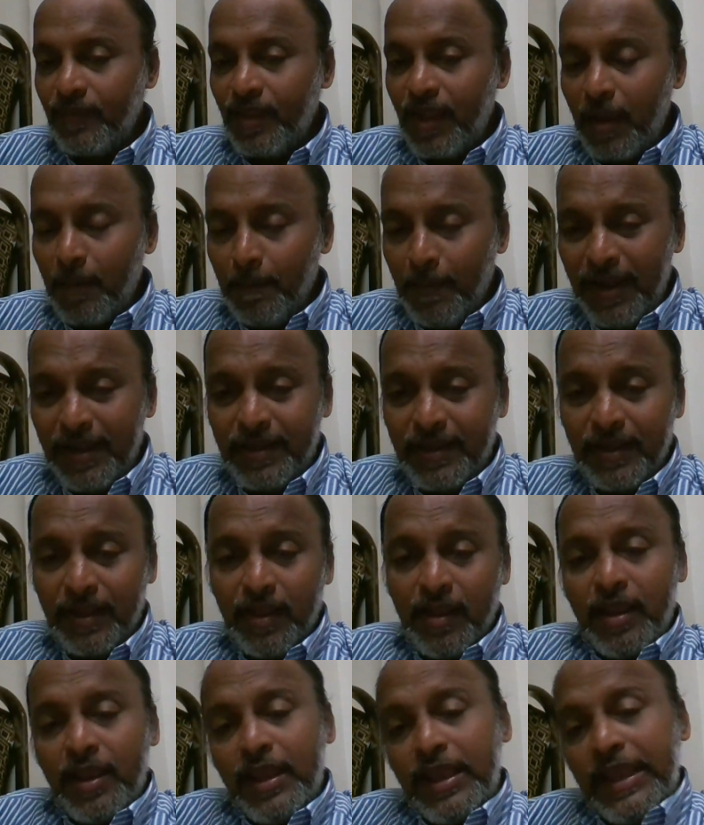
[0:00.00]
But
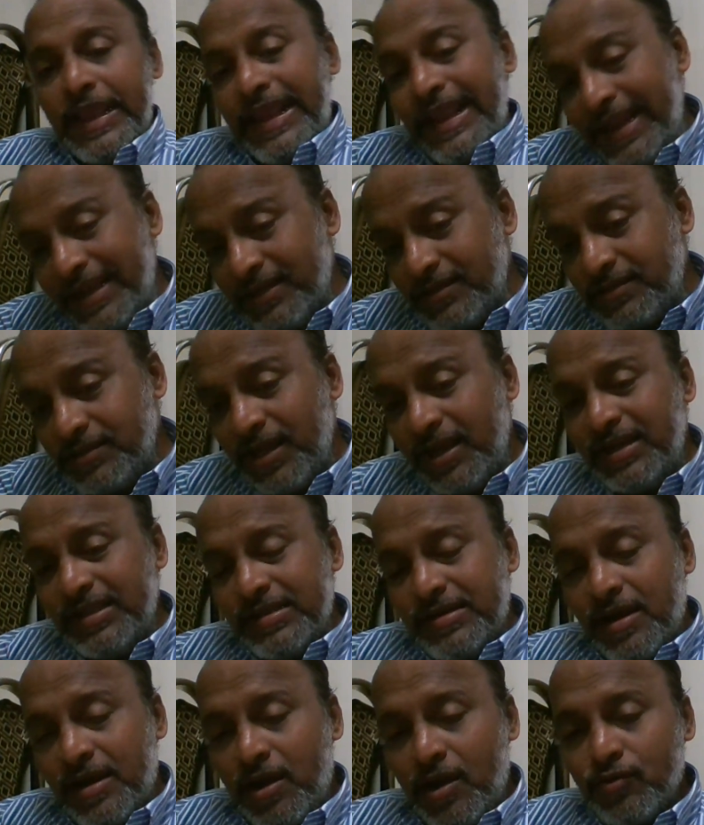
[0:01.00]
inside
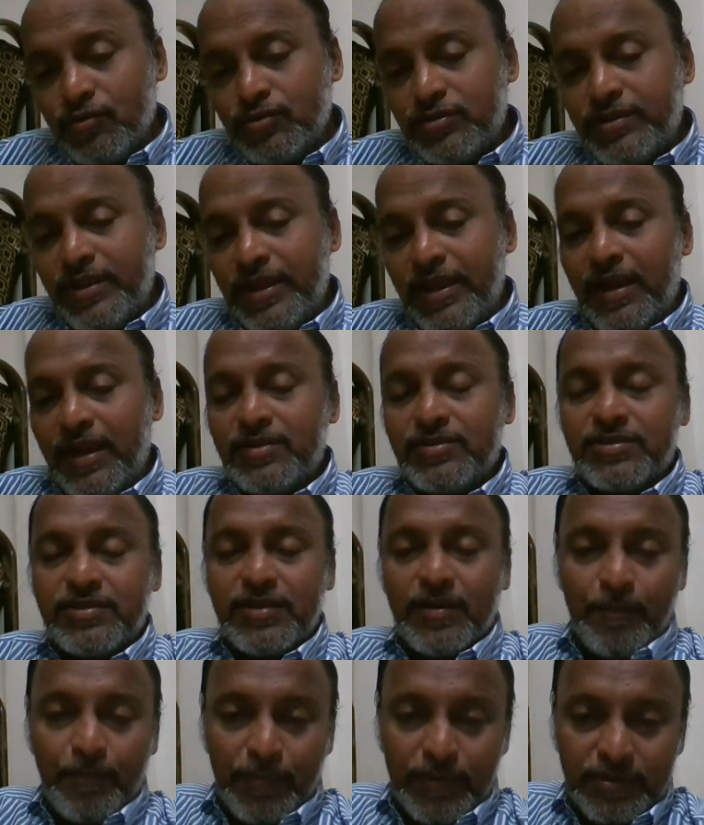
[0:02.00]
the house there are
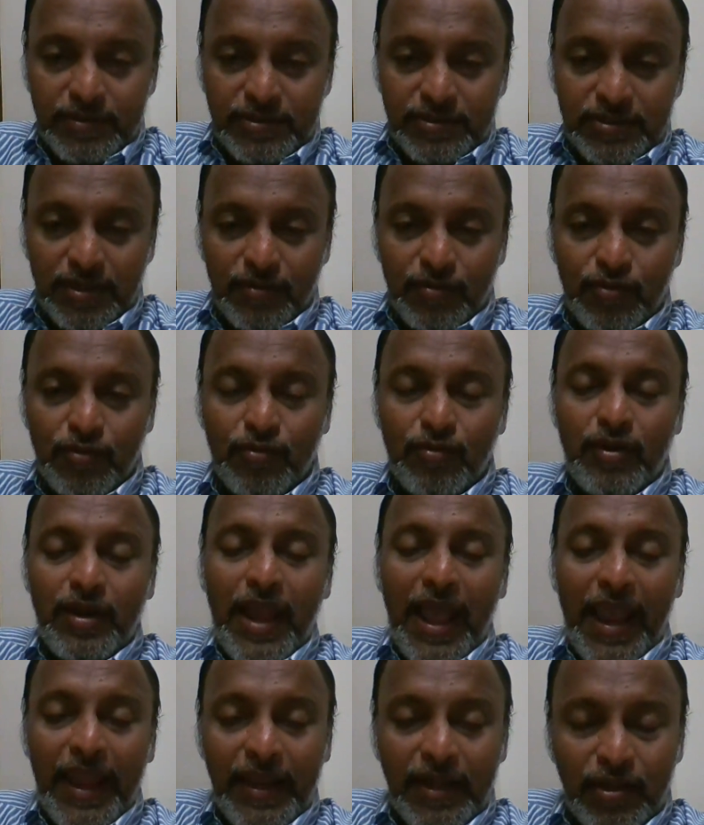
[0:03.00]
some person who
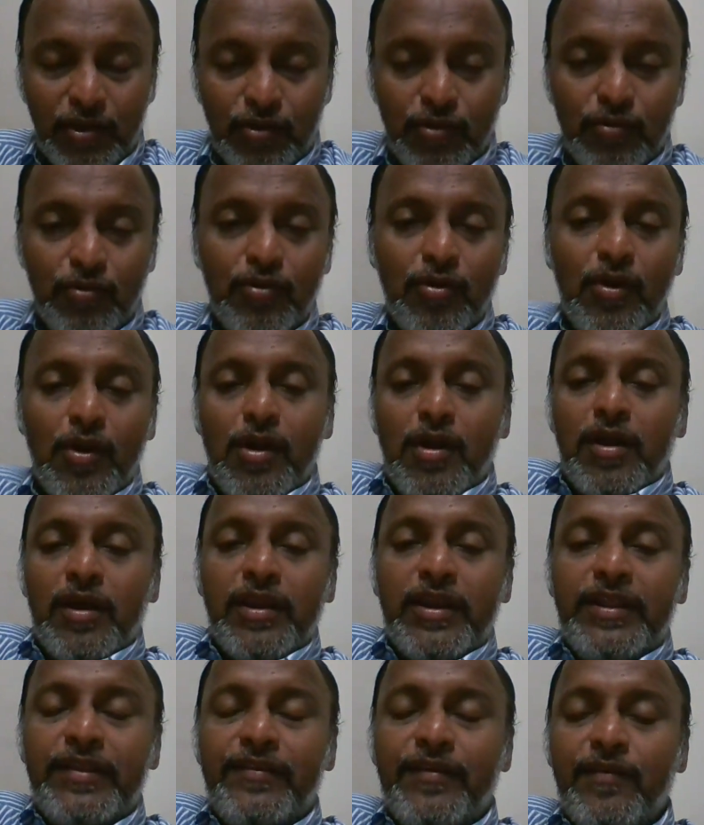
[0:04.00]
like to
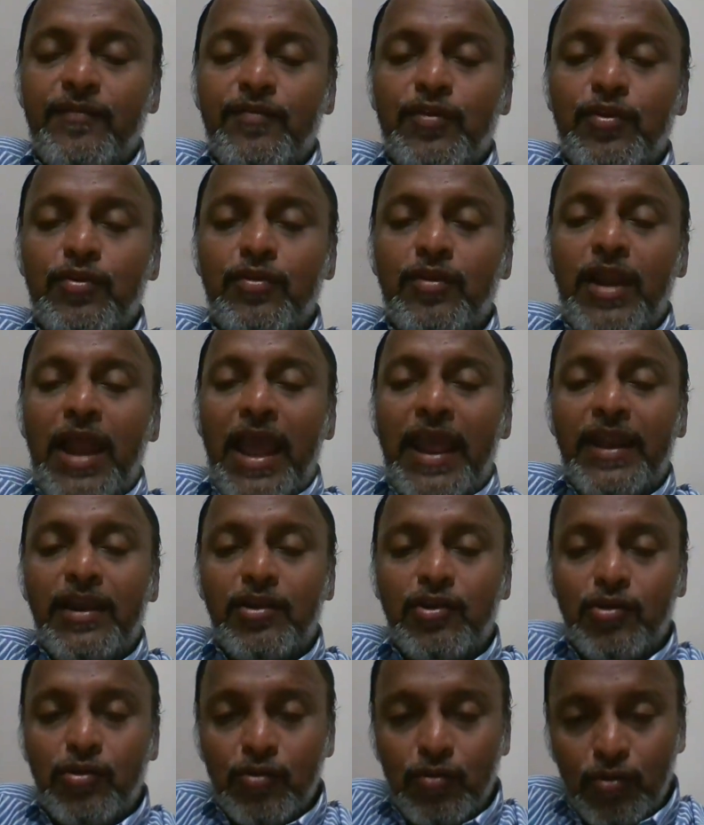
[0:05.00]
receive you,
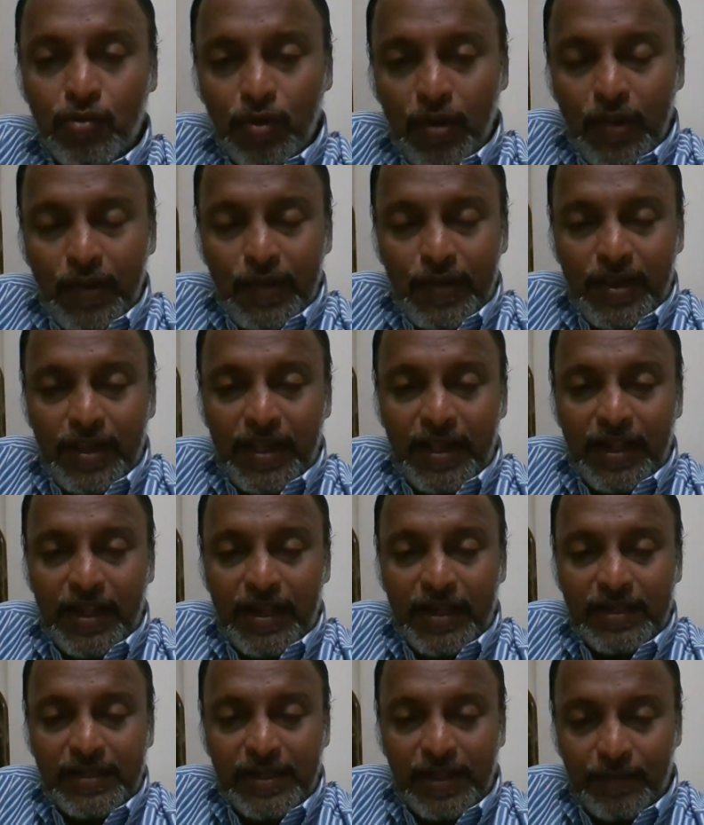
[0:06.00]
like to
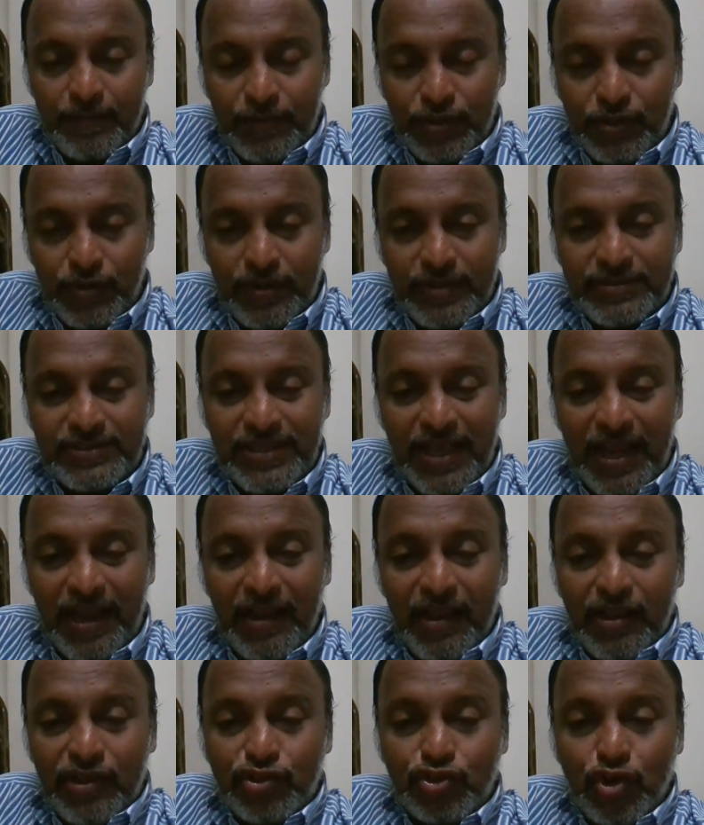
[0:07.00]
come you inside,
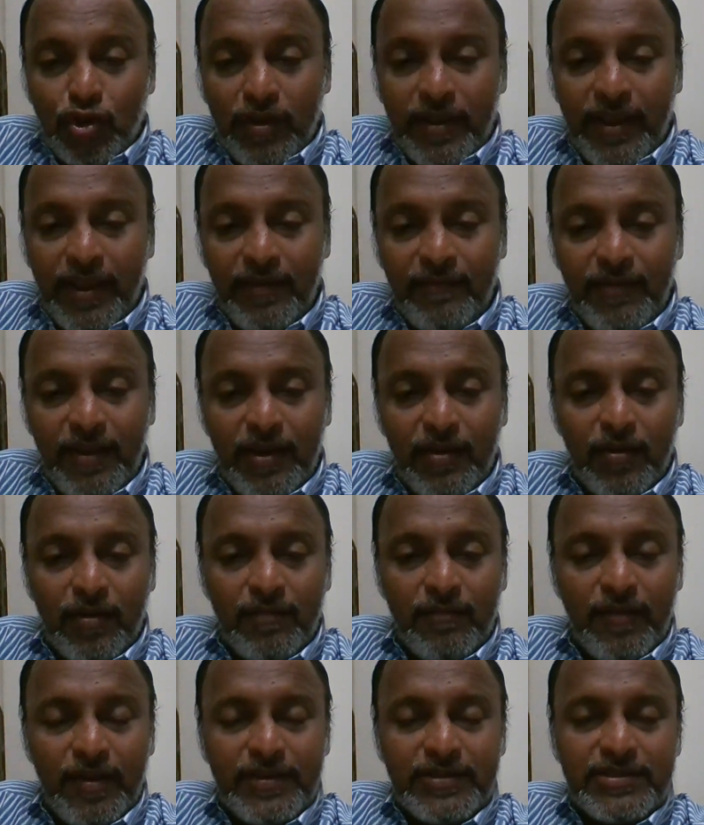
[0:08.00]
so he will
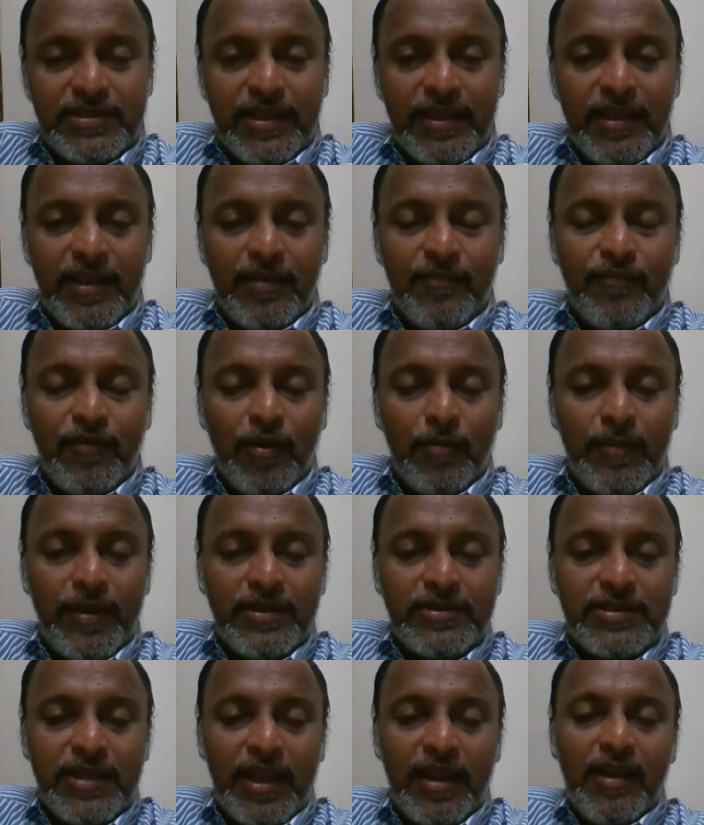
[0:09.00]
always say from
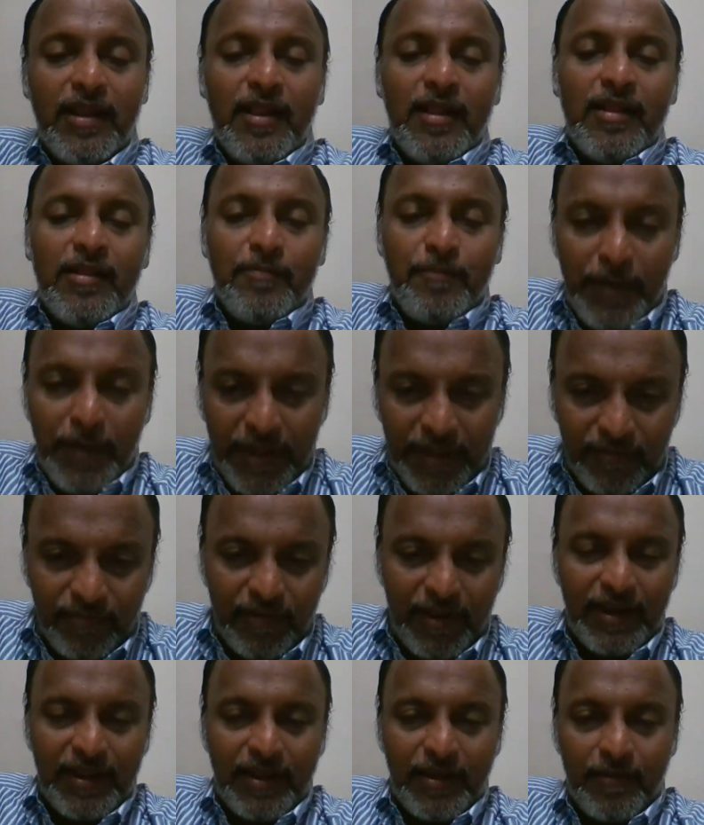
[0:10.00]
inside, please
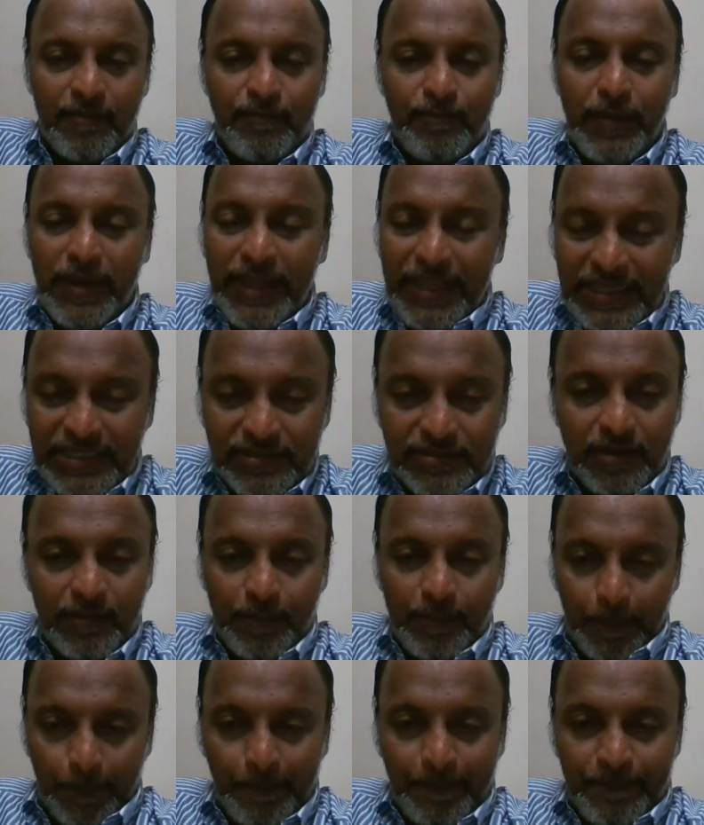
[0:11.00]
welcome, please
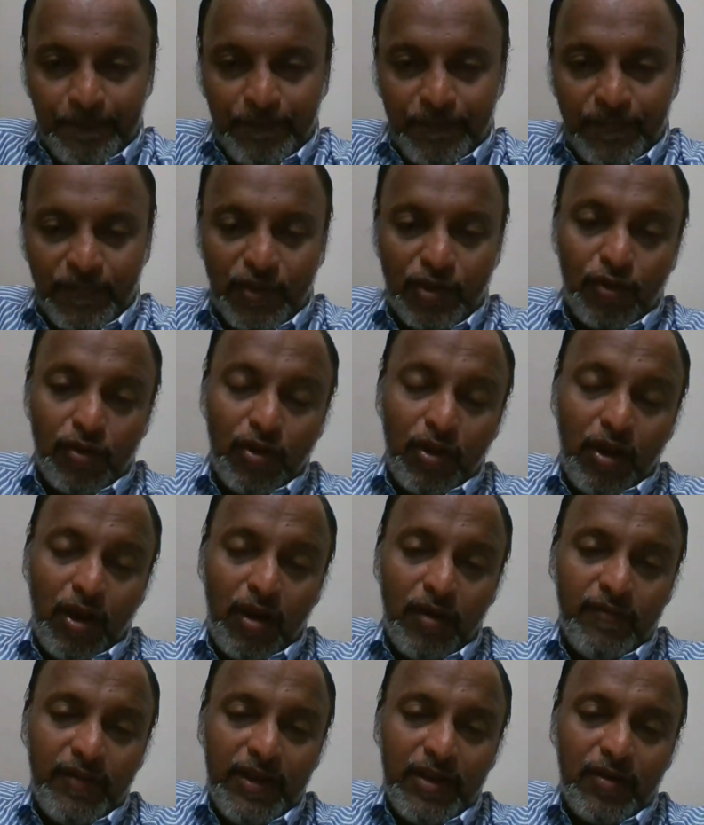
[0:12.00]
come. So
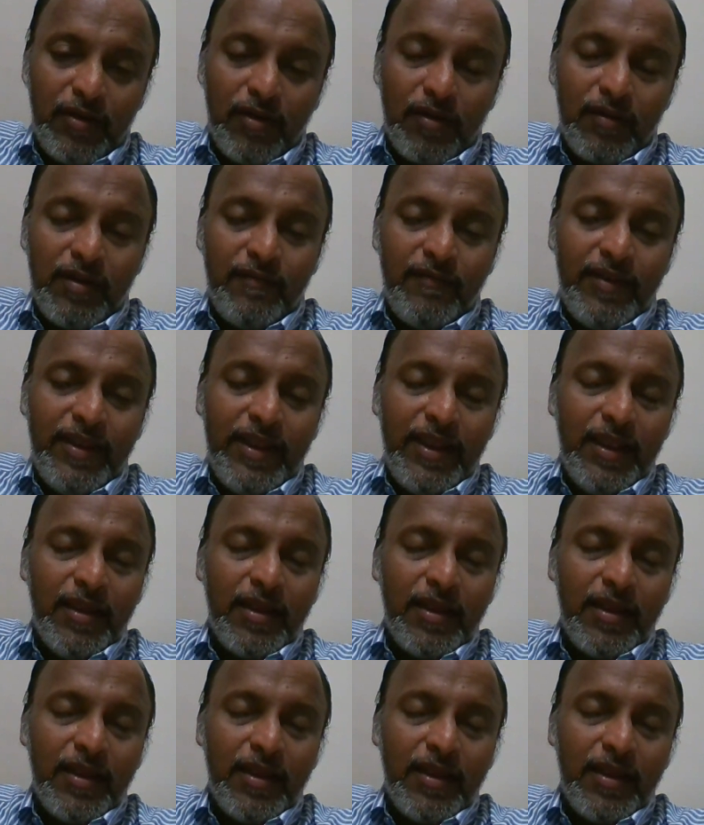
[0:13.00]
Lord will only